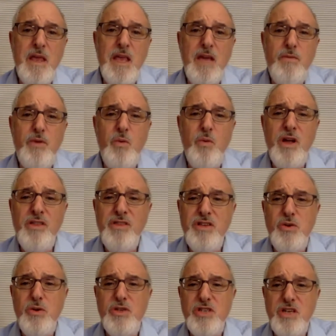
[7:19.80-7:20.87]
if we want the
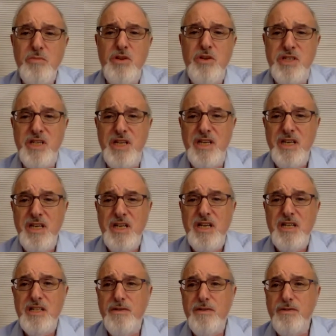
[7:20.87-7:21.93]
Jewish community
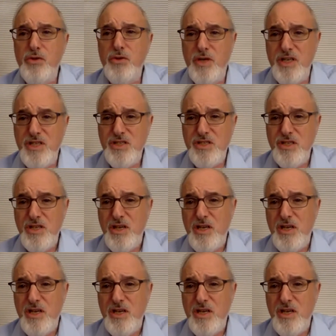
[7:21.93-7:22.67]
to flourish,